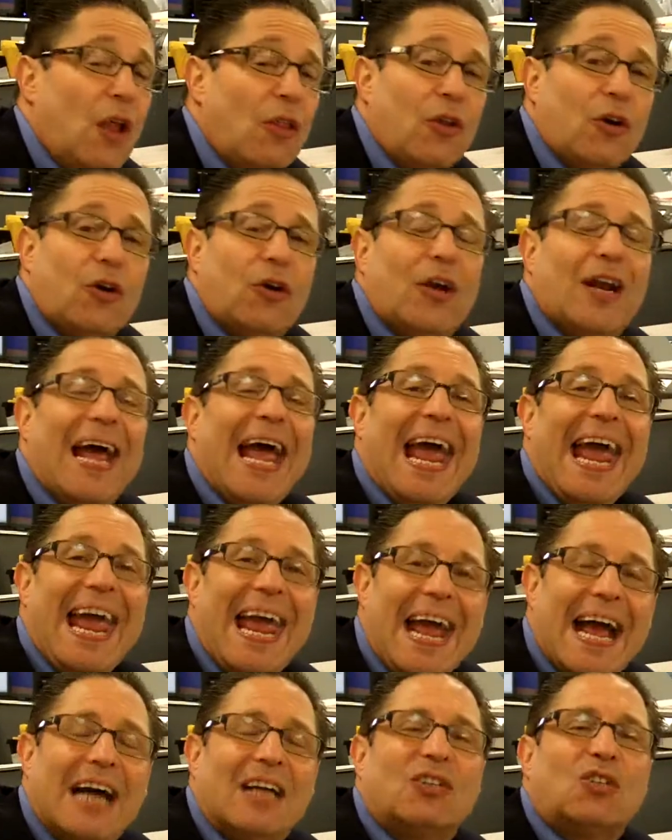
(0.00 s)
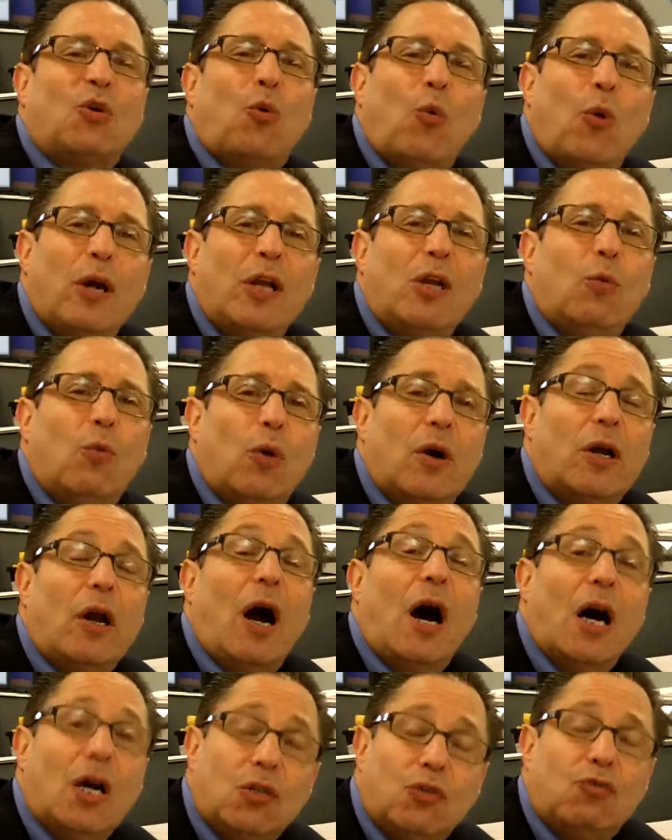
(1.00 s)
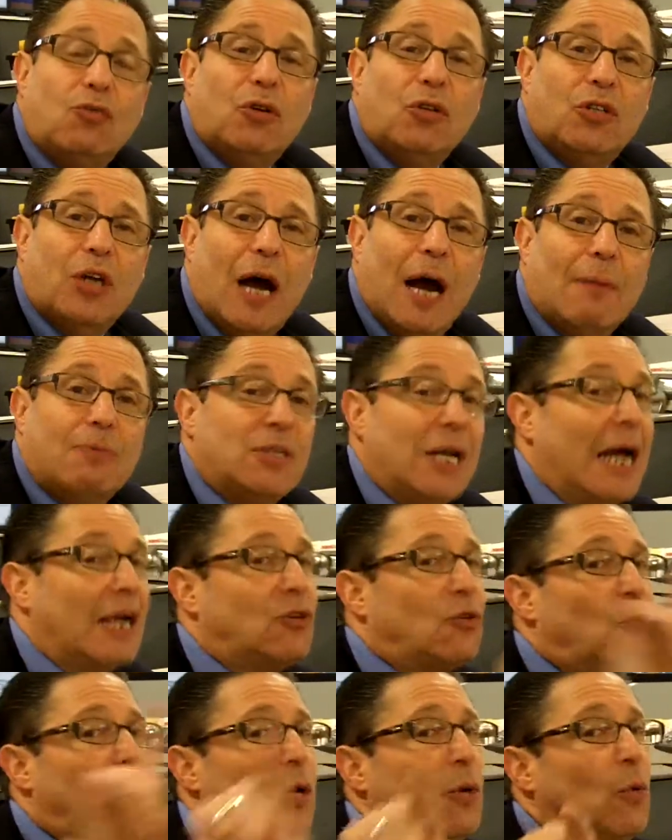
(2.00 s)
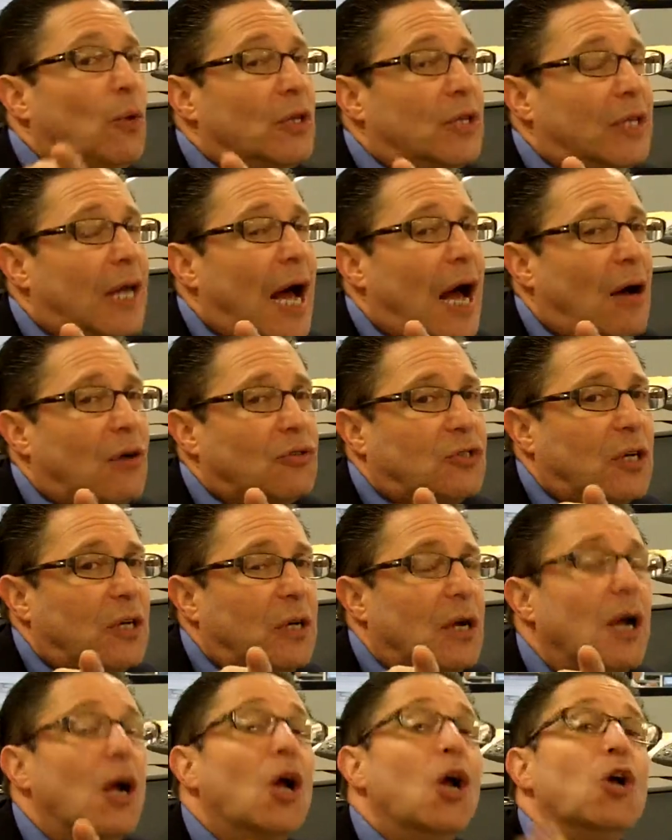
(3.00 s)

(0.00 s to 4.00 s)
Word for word: They're going to add 2,100 jobs, not 21,000,